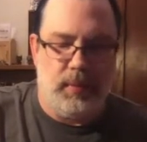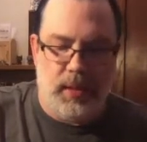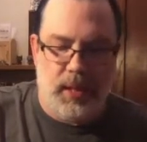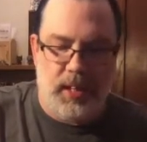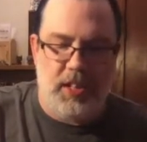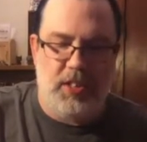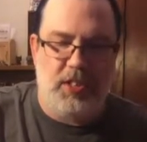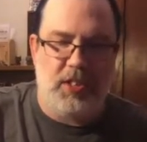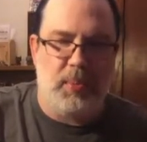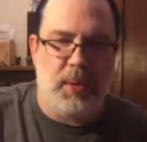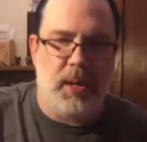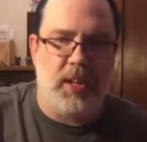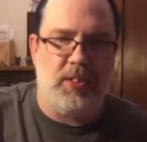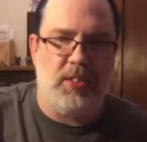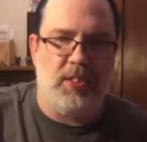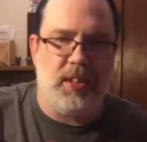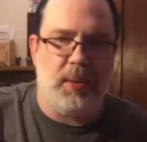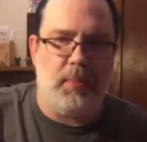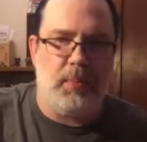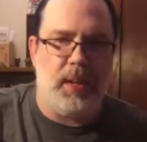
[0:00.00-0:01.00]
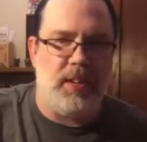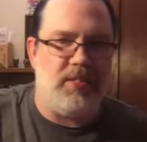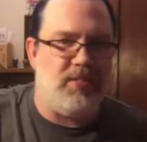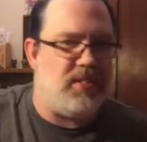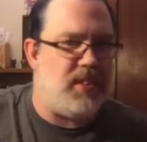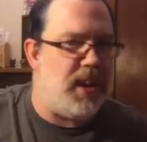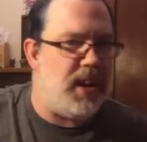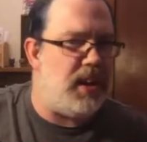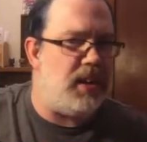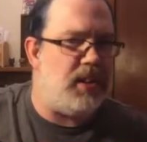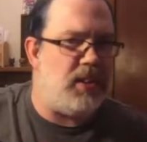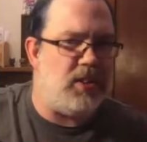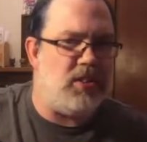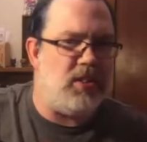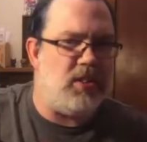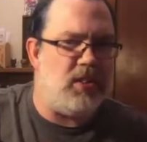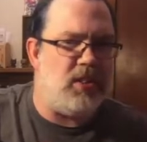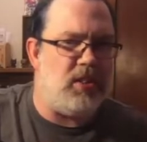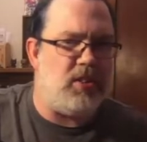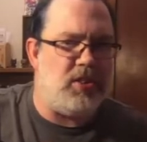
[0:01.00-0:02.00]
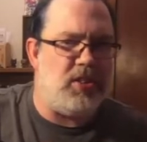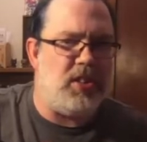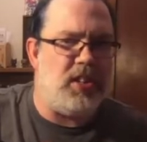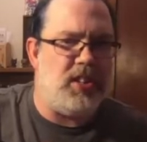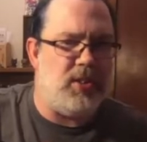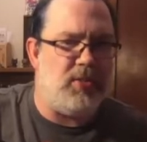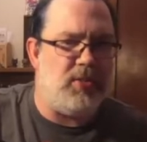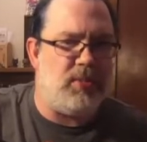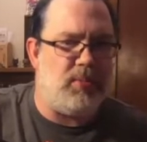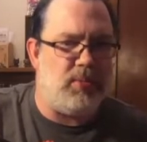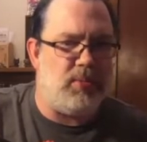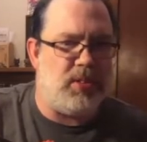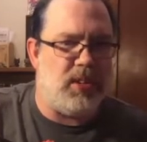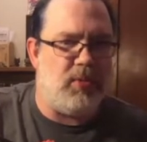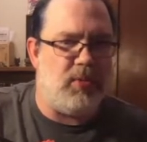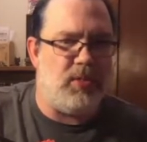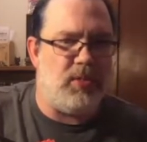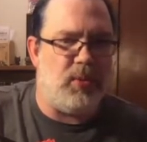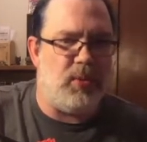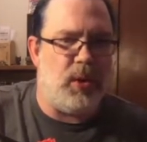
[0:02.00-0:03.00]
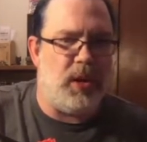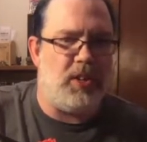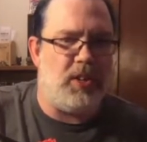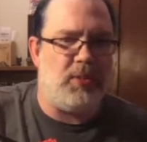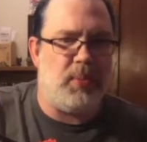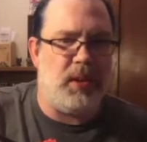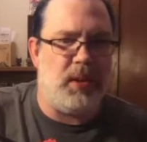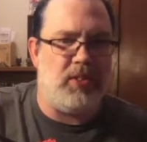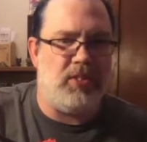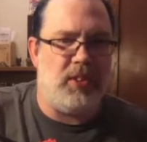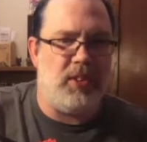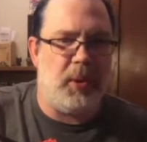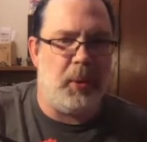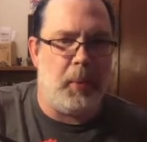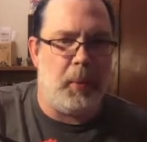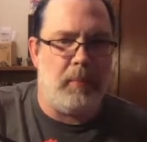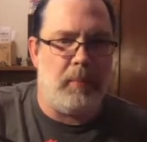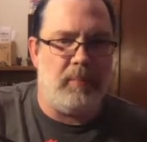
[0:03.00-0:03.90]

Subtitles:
It is spicy. It's not the Cheetos themselves are way spicier.